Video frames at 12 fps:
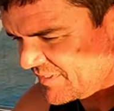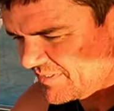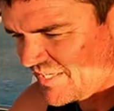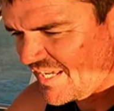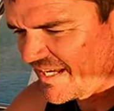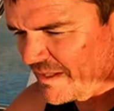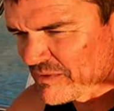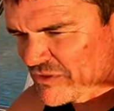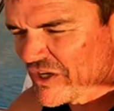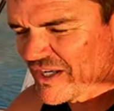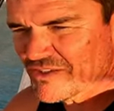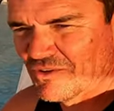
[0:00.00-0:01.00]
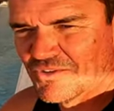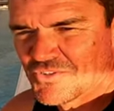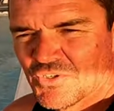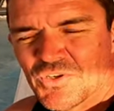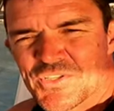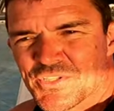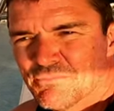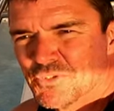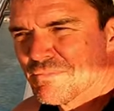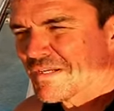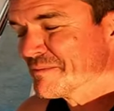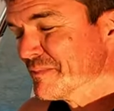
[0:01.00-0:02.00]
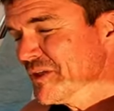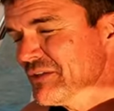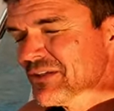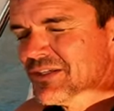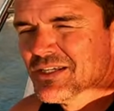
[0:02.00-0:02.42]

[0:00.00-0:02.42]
yeah, he was just on size, so I brought him back to the boat,